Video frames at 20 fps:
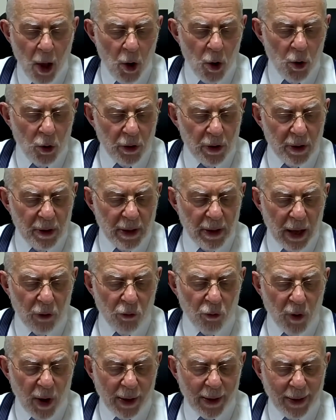who did not
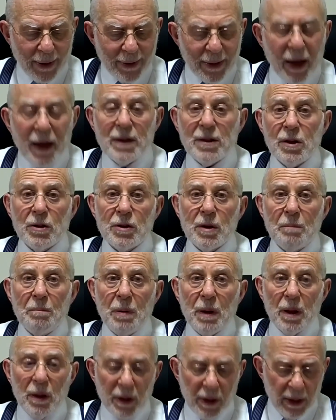recognize his
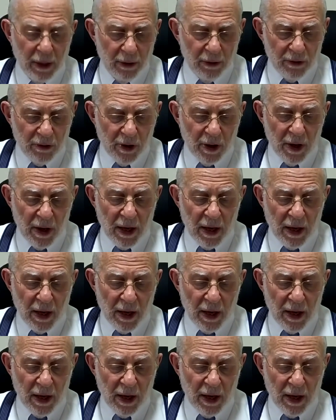abilities,